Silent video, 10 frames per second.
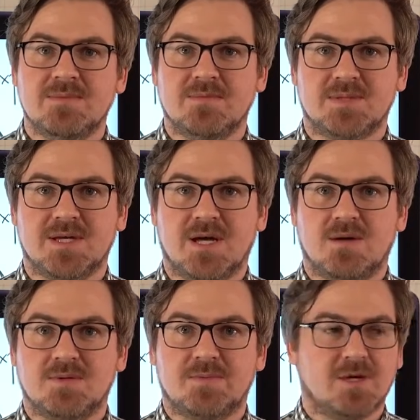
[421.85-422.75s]

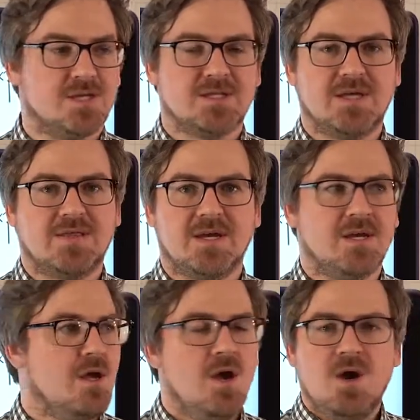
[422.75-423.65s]
themselves because they think,
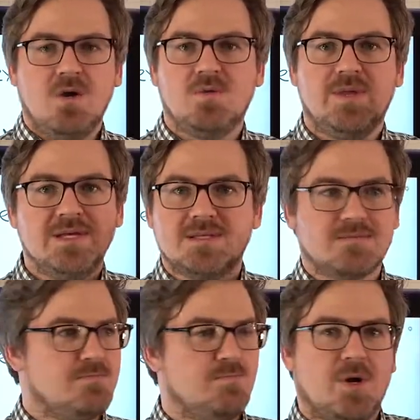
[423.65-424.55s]
oh,
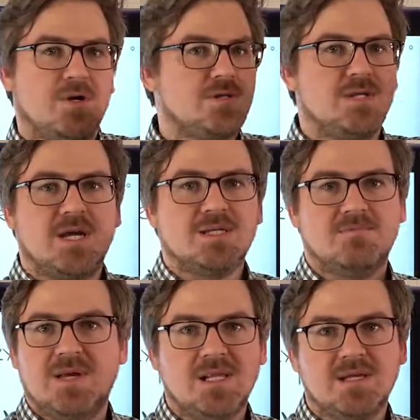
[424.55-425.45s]
this person has
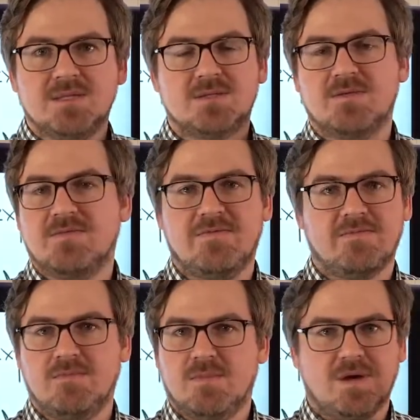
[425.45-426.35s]
millions of
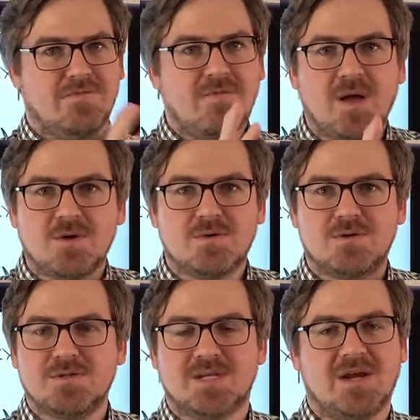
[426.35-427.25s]

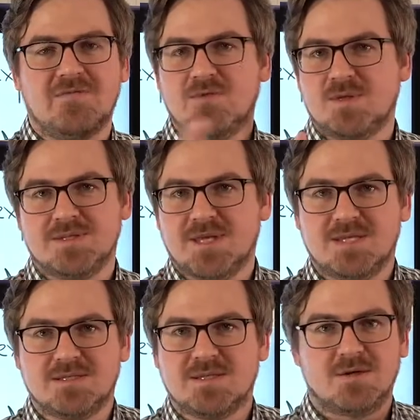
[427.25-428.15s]
followers and everyone
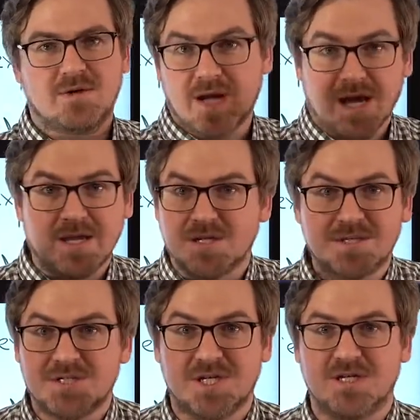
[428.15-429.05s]
says that they're an
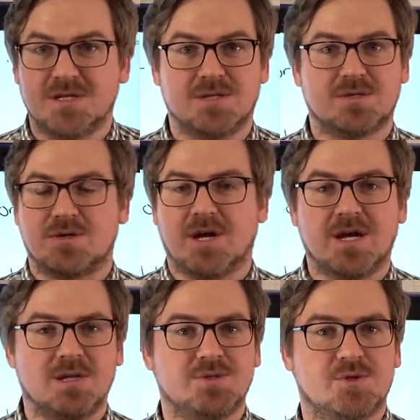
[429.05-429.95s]
IELTS genius or an
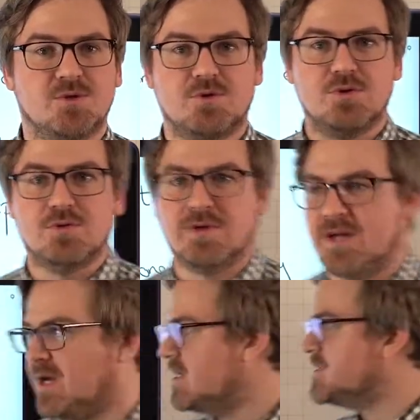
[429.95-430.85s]
IELTS guru or an
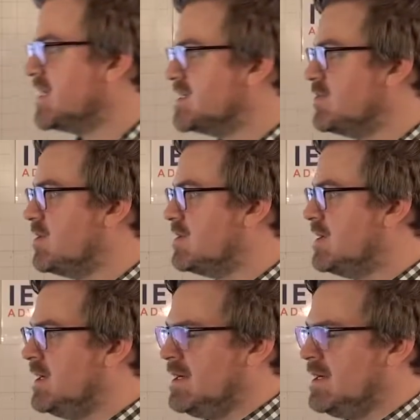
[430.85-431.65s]
IELTS expert.